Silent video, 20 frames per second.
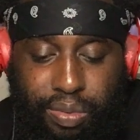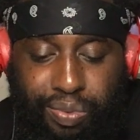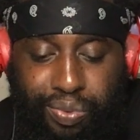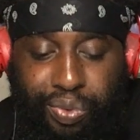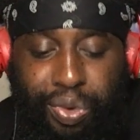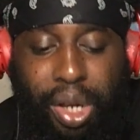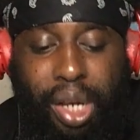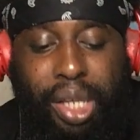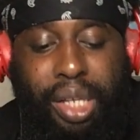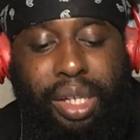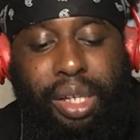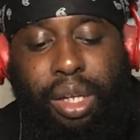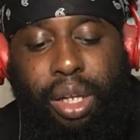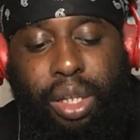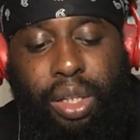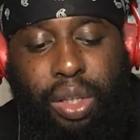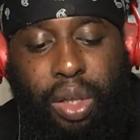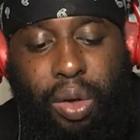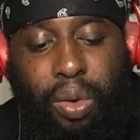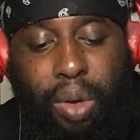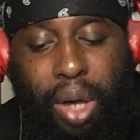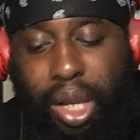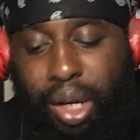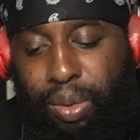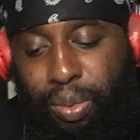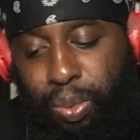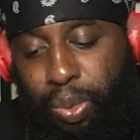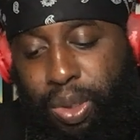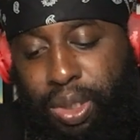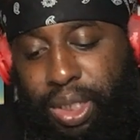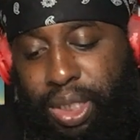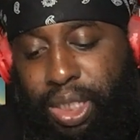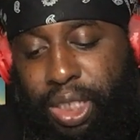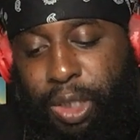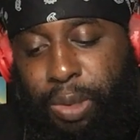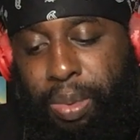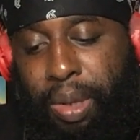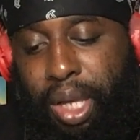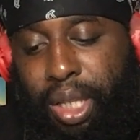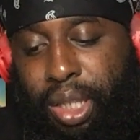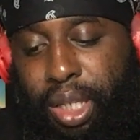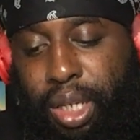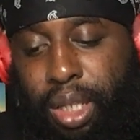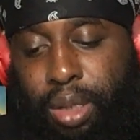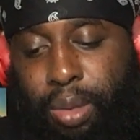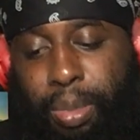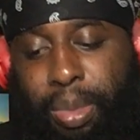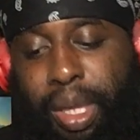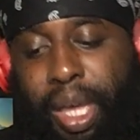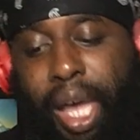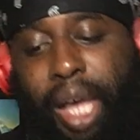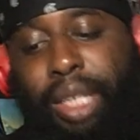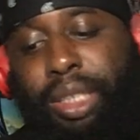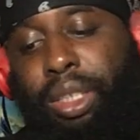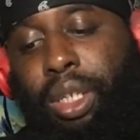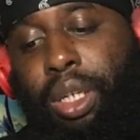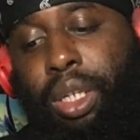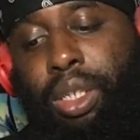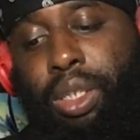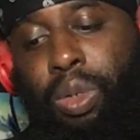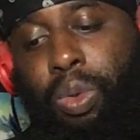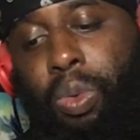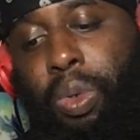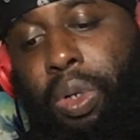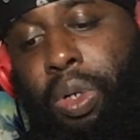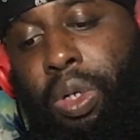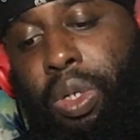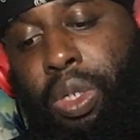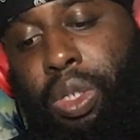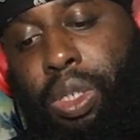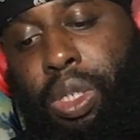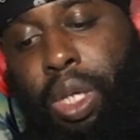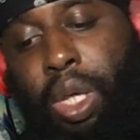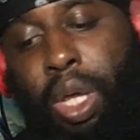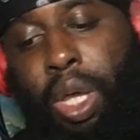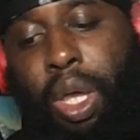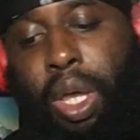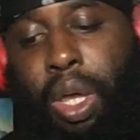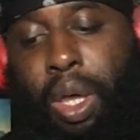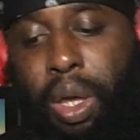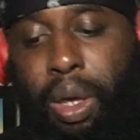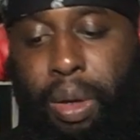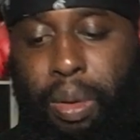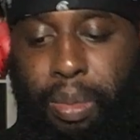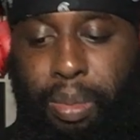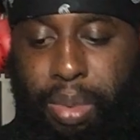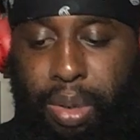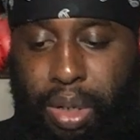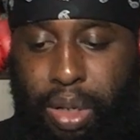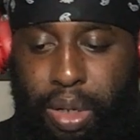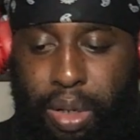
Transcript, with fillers: It's really good though. I wasn't expecting it to be as good as it was, but